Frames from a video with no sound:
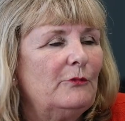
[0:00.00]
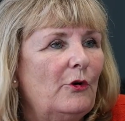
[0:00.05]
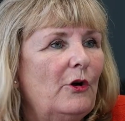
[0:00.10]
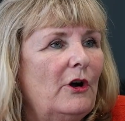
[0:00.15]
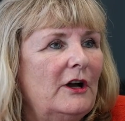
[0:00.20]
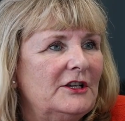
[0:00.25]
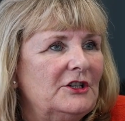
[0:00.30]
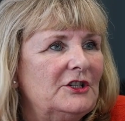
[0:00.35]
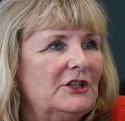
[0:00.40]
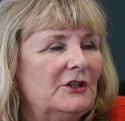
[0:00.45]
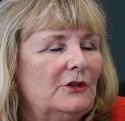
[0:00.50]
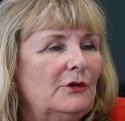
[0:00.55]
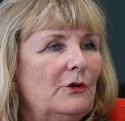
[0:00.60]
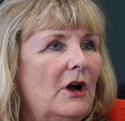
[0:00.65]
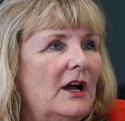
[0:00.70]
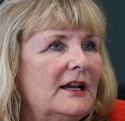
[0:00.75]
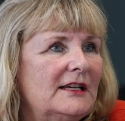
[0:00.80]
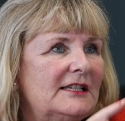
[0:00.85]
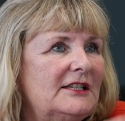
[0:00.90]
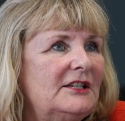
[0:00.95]
what I do.
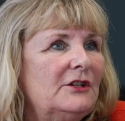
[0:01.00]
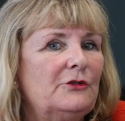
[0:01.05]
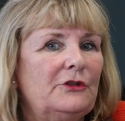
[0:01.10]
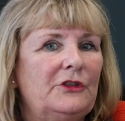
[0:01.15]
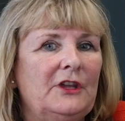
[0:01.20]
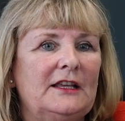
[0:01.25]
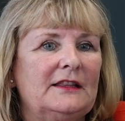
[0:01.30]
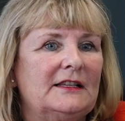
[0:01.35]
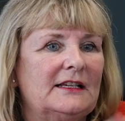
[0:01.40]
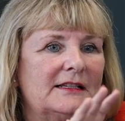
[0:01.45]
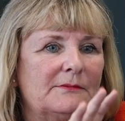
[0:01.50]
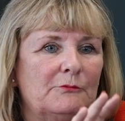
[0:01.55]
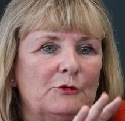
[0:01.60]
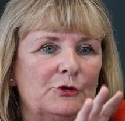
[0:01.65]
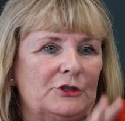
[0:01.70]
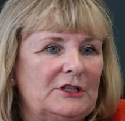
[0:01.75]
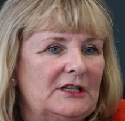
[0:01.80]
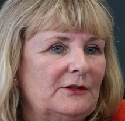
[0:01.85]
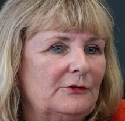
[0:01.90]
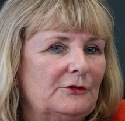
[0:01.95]
I still think there's
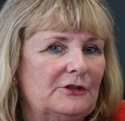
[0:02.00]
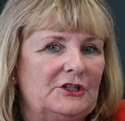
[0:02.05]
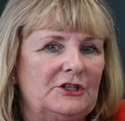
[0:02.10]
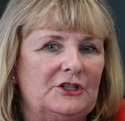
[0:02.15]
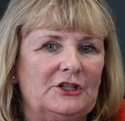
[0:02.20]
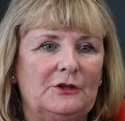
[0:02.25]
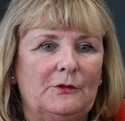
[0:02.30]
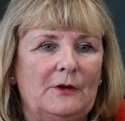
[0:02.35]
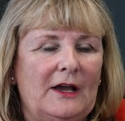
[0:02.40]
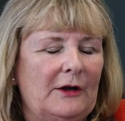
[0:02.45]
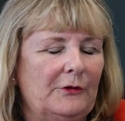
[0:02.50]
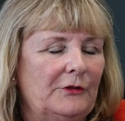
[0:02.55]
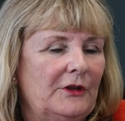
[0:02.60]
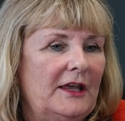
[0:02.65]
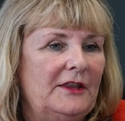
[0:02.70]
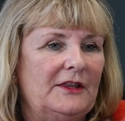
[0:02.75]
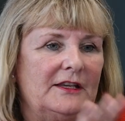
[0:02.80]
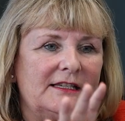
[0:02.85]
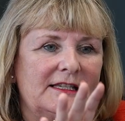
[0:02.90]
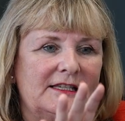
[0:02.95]
more deals to do out
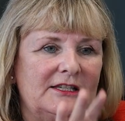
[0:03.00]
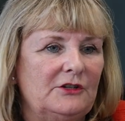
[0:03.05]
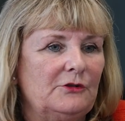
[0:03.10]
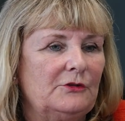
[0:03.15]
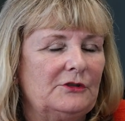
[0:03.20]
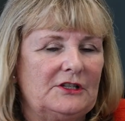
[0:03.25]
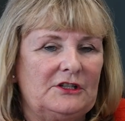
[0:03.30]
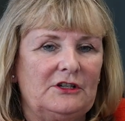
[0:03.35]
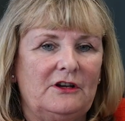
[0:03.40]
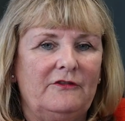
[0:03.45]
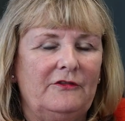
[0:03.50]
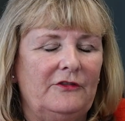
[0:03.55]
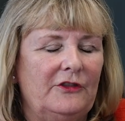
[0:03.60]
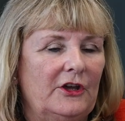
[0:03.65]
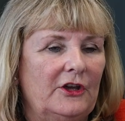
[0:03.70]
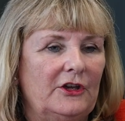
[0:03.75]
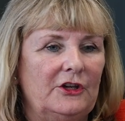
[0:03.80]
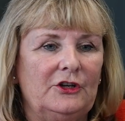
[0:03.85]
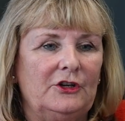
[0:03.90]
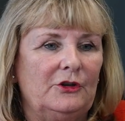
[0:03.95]
there. There's still stuff
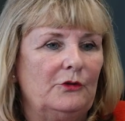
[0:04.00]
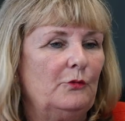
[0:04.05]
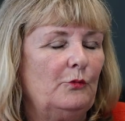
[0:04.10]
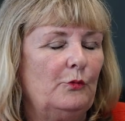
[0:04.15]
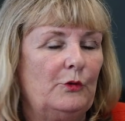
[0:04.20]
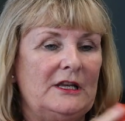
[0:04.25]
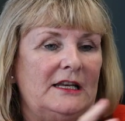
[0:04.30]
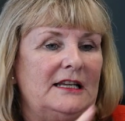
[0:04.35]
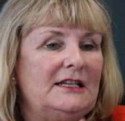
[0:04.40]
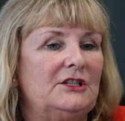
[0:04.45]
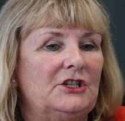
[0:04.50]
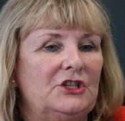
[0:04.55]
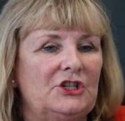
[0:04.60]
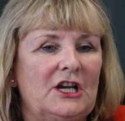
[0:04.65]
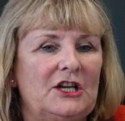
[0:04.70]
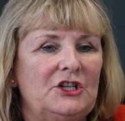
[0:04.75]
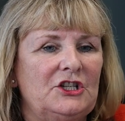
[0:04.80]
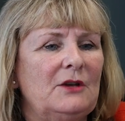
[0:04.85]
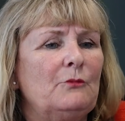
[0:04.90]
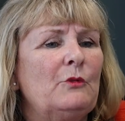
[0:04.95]
that, we need to
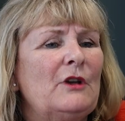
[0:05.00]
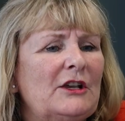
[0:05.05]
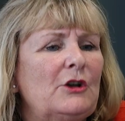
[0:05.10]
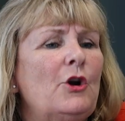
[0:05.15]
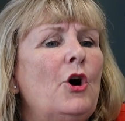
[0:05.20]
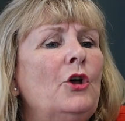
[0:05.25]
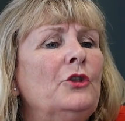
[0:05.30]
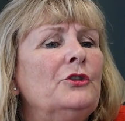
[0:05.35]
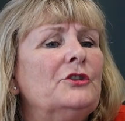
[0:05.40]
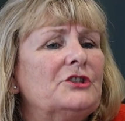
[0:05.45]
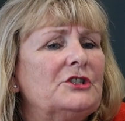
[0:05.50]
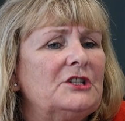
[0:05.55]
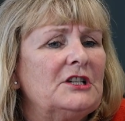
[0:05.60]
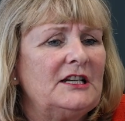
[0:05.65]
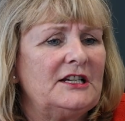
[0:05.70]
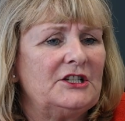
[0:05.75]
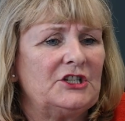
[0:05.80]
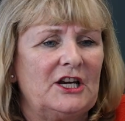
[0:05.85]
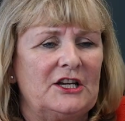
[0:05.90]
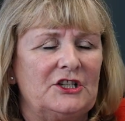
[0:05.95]
change here. We're
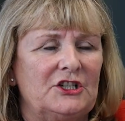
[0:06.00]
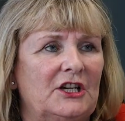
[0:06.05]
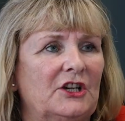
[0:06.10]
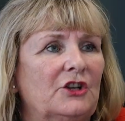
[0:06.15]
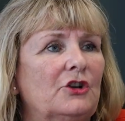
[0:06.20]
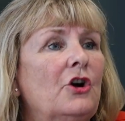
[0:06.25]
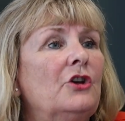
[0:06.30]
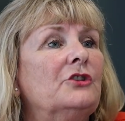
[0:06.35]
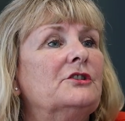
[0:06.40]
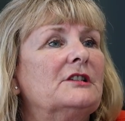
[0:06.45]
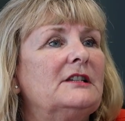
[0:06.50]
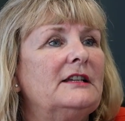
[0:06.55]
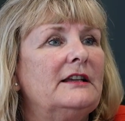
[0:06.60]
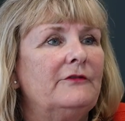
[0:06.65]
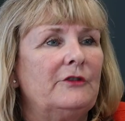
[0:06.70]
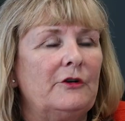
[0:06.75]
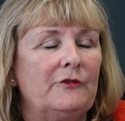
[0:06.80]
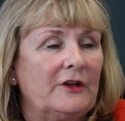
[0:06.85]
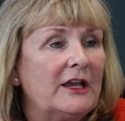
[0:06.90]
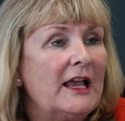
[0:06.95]
constantly changing, constantly
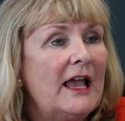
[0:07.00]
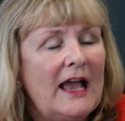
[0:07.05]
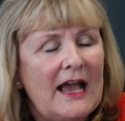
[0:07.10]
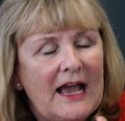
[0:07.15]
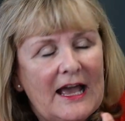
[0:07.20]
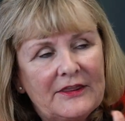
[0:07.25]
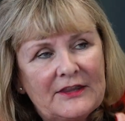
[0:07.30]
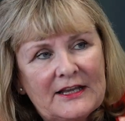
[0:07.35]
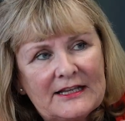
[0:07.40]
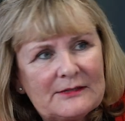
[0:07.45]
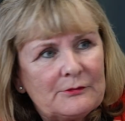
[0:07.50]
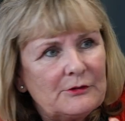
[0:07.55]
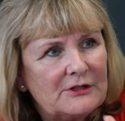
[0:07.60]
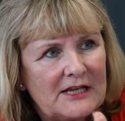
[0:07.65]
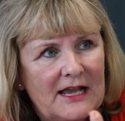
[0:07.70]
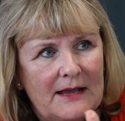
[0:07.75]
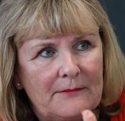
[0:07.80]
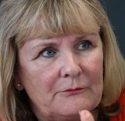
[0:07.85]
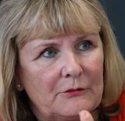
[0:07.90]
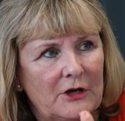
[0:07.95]
evolving. And that's what's
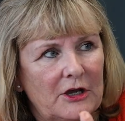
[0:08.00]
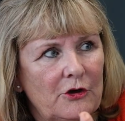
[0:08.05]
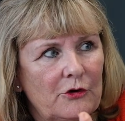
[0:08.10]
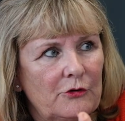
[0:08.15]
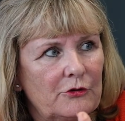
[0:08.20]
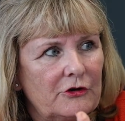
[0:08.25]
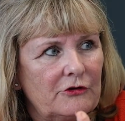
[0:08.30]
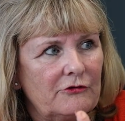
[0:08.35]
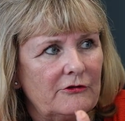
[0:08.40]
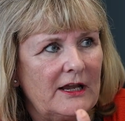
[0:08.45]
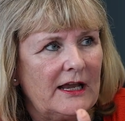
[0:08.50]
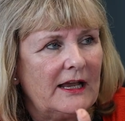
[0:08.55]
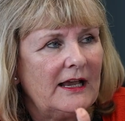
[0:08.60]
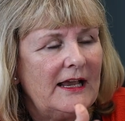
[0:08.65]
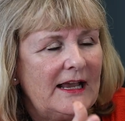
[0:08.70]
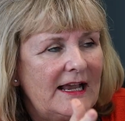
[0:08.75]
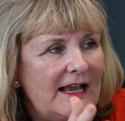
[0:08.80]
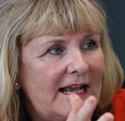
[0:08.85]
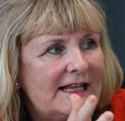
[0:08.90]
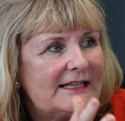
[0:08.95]
happened my whole career.
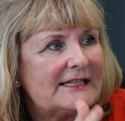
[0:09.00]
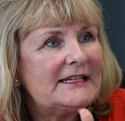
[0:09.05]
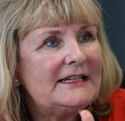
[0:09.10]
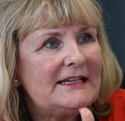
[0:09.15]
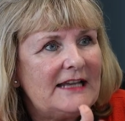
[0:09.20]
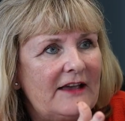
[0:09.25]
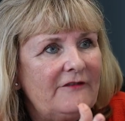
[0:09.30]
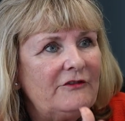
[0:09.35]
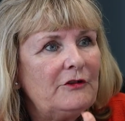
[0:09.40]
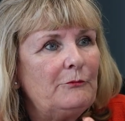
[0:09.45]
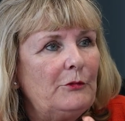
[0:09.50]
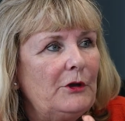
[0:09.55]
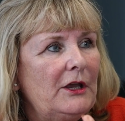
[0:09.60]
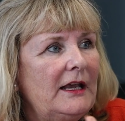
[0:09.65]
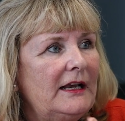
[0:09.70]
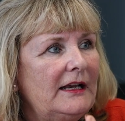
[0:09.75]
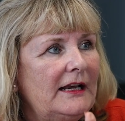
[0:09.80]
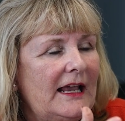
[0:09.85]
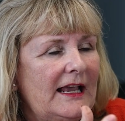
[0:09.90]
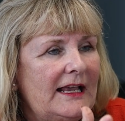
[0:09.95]
It's never
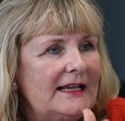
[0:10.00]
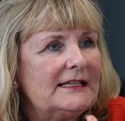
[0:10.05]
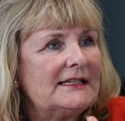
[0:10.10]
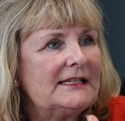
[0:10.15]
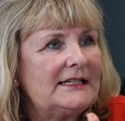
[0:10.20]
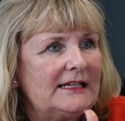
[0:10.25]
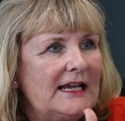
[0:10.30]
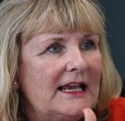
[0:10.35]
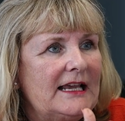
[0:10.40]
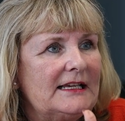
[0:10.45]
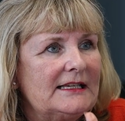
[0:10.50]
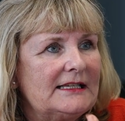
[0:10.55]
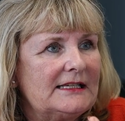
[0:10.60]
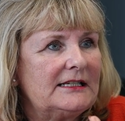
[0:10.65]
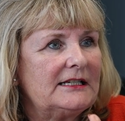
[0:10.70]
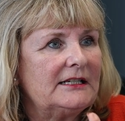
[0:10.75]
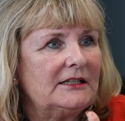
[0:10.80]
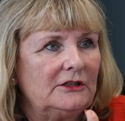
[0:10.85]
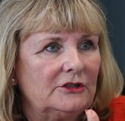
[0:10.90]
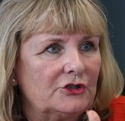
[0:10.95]
been a stay
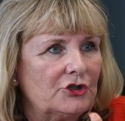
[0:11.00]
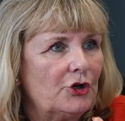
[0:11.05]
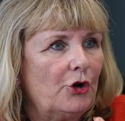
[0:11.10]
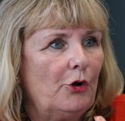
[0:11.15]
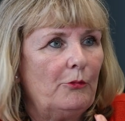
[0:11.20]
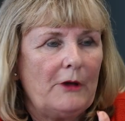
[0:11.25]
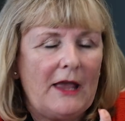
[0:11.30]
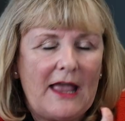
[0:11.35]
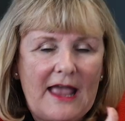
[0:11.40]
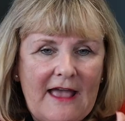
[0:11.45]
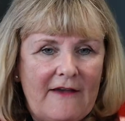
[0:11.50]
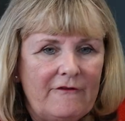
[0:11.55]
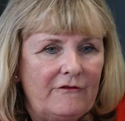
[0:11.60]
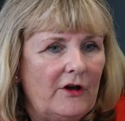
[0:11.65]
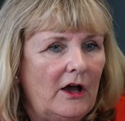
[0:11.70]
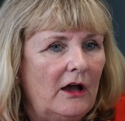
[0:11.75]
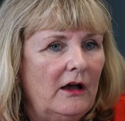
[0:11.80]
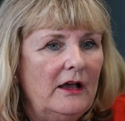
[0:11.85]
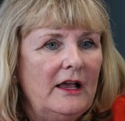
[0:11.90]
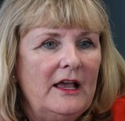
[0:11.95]
still job,
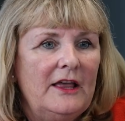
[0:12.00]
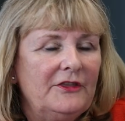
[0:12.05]
ever.